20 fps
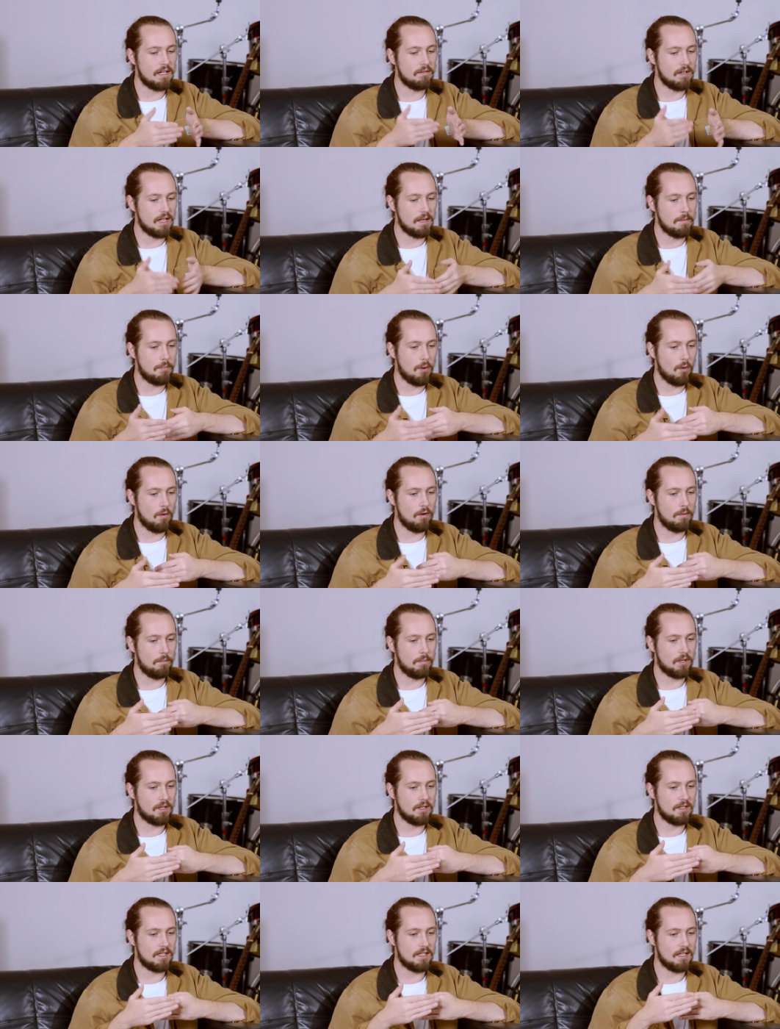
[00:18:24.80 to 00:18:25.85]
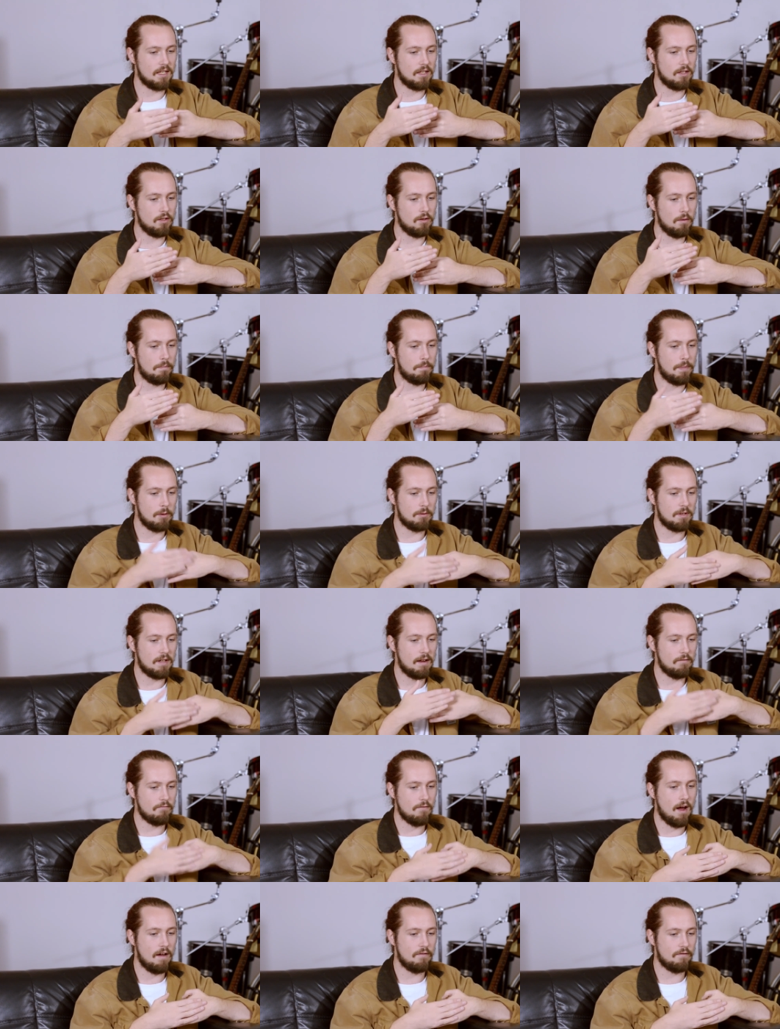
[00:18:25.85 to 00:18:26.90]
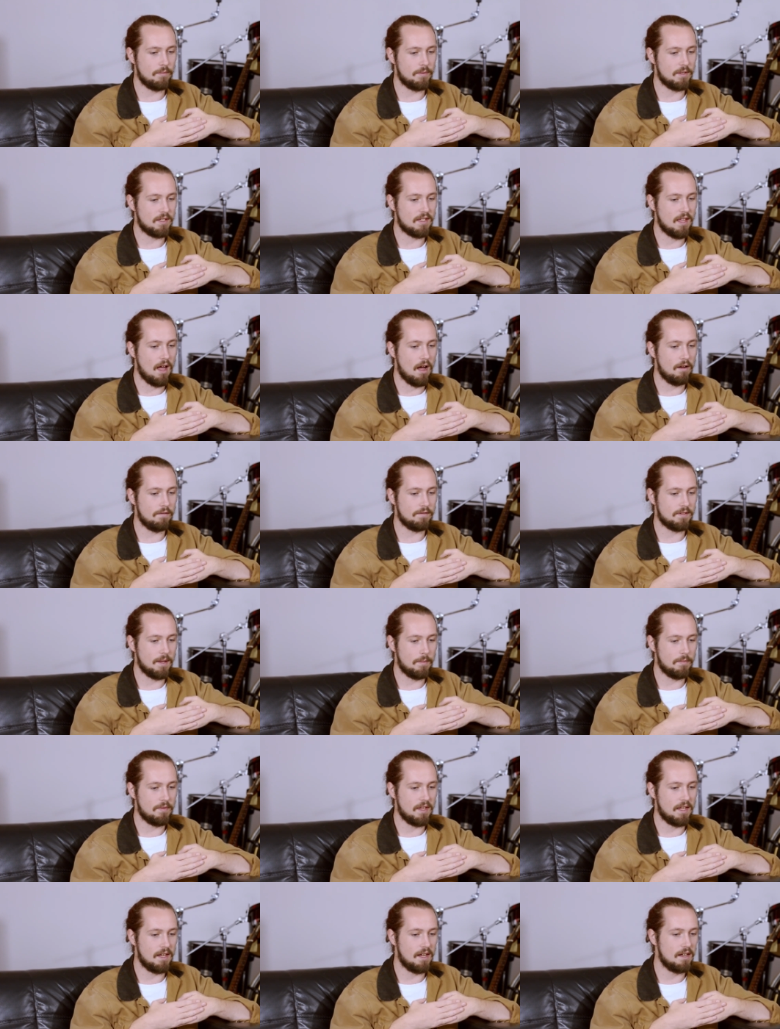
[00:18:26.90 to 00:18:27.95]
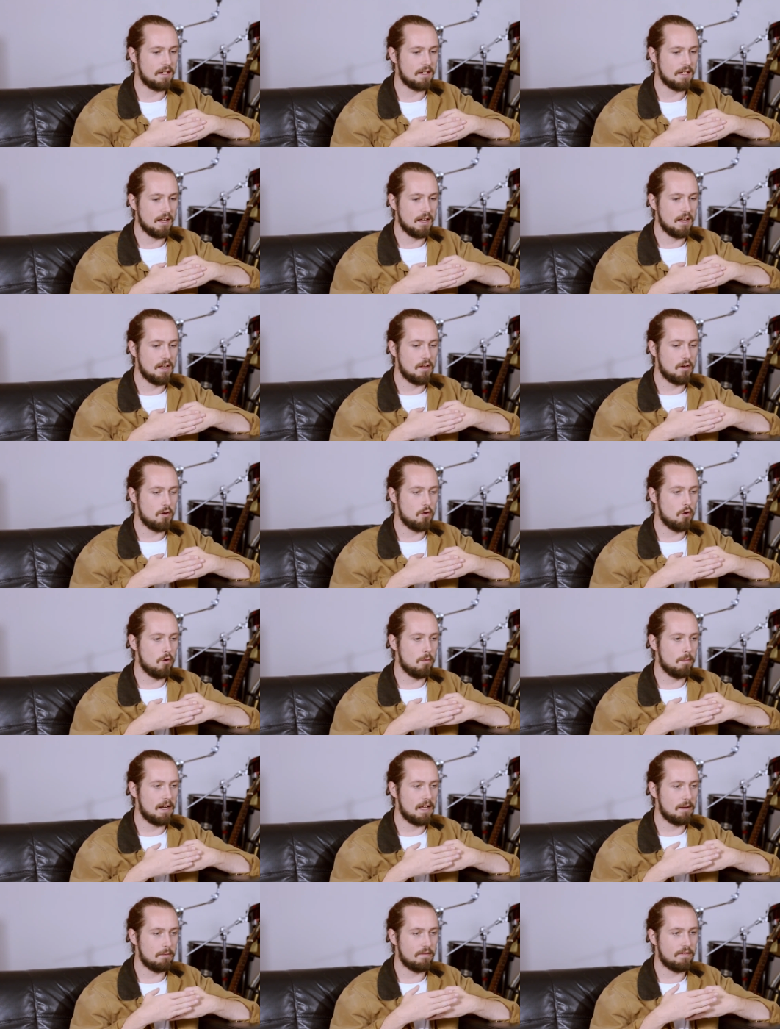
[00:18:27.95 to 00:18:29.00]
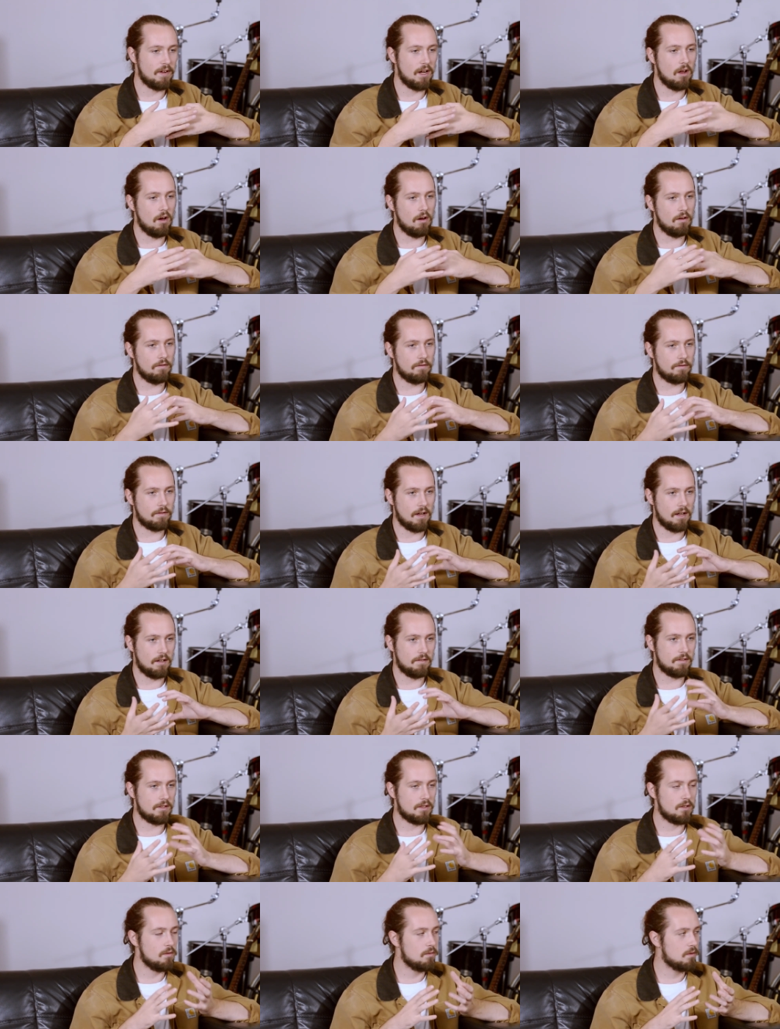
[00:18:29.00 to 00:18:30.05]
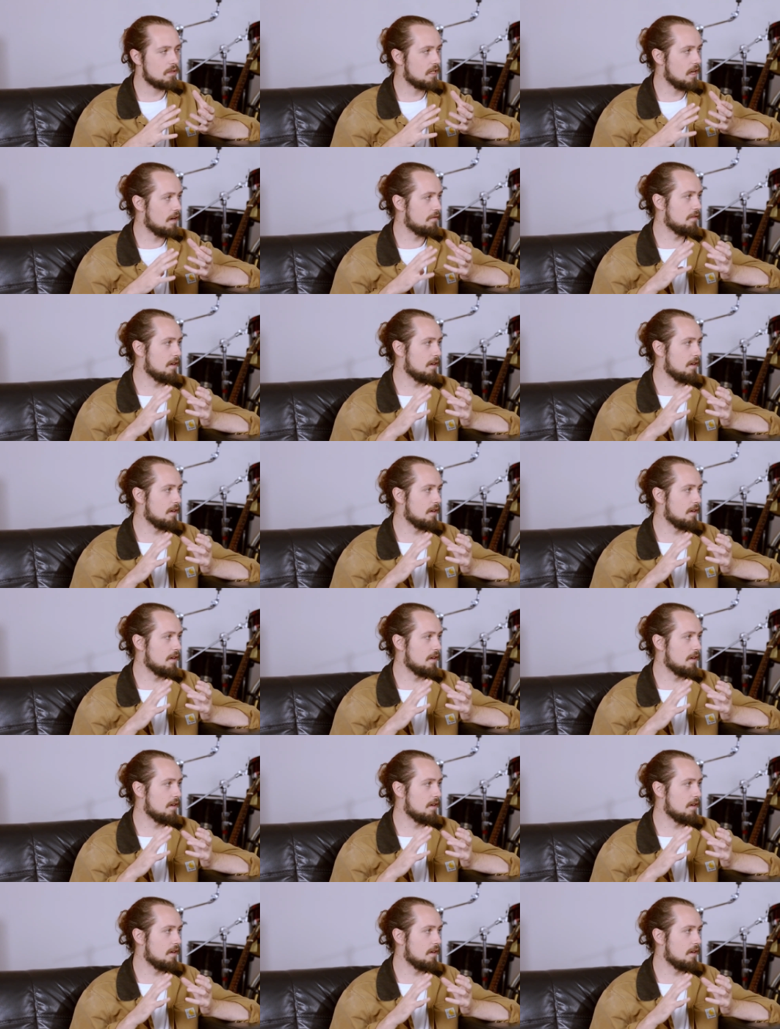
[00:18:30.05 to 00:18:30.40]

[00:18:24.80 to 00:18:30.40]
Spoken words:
really important, because you're building it right from the start of something, and normally with a lot of kind of school stuff,